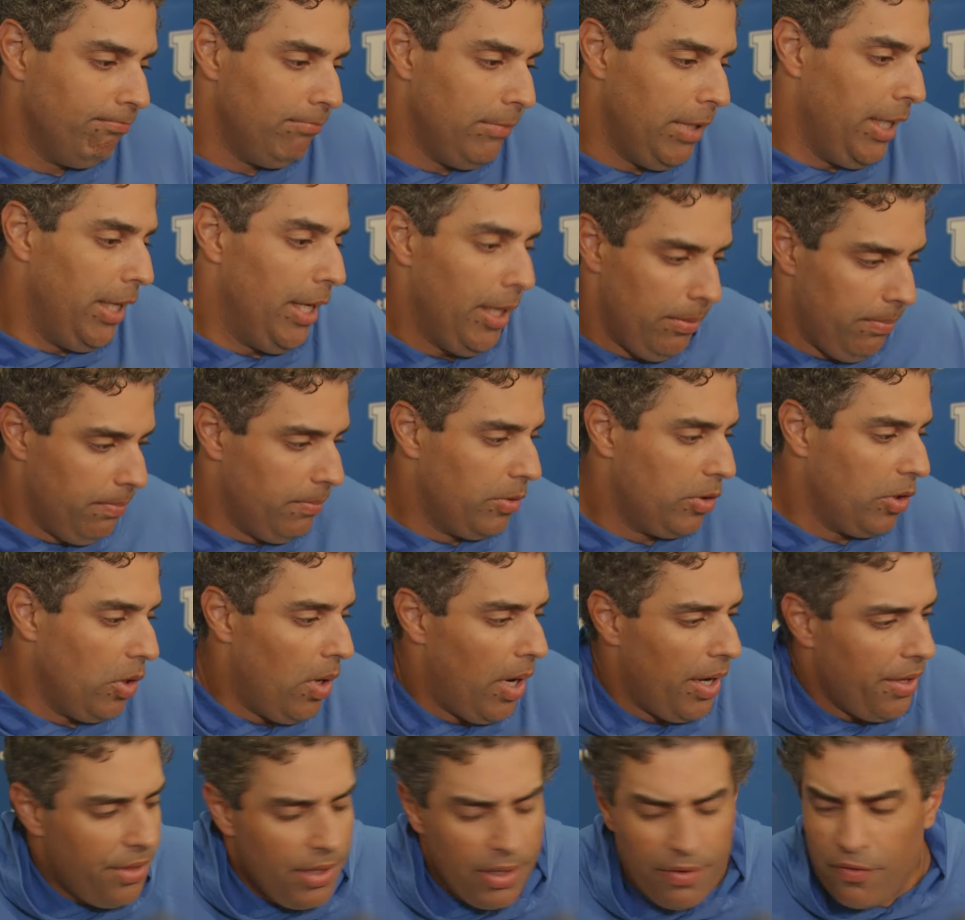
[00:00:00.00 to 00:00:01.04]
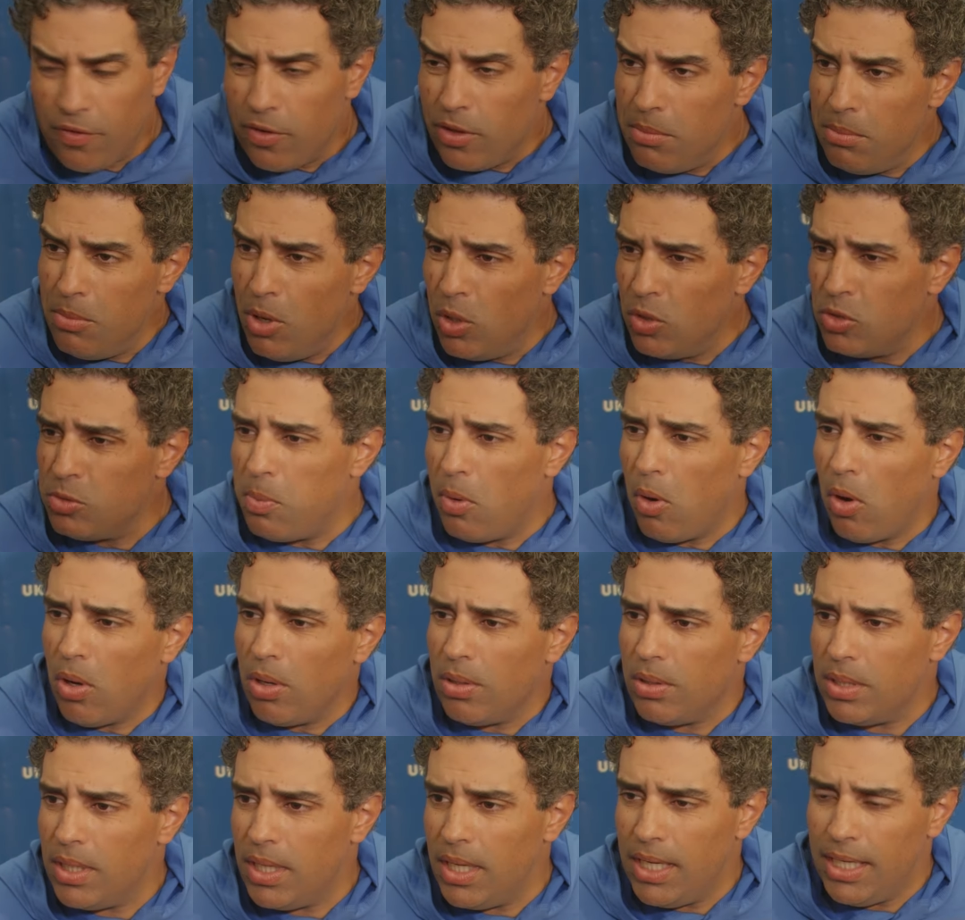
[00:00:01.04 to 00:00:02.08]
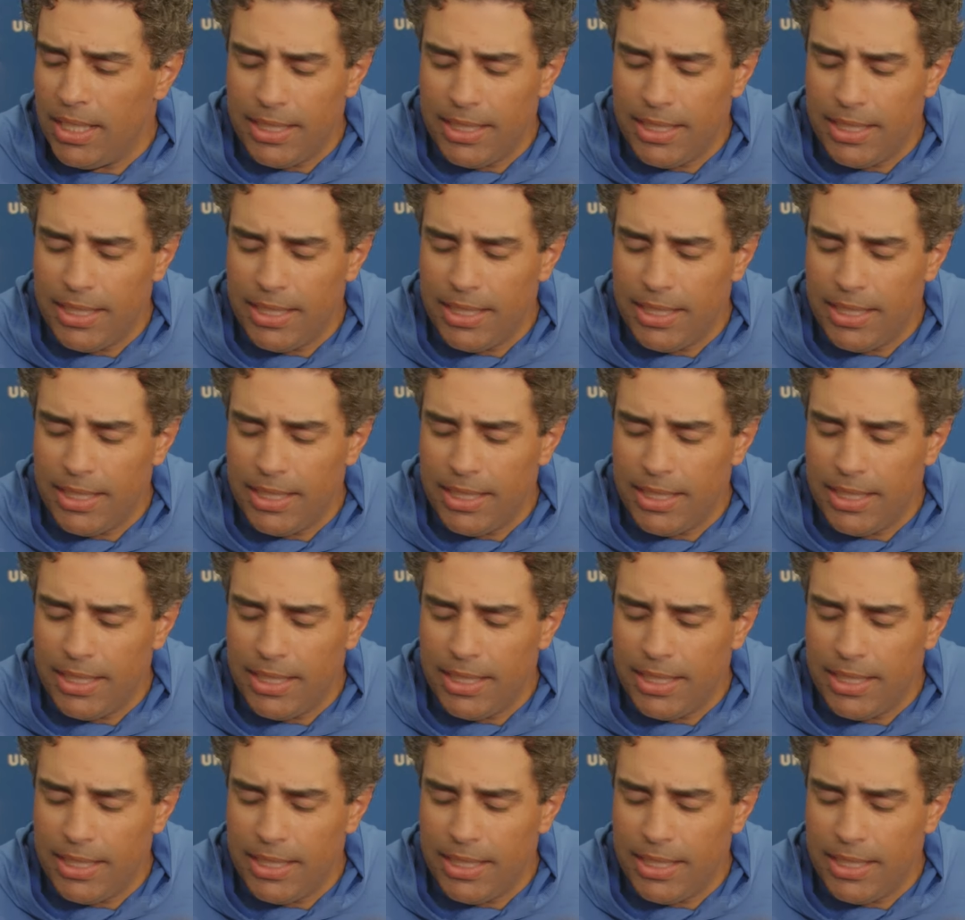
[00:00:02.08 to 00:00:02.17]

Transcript: You know, so I think for the most part,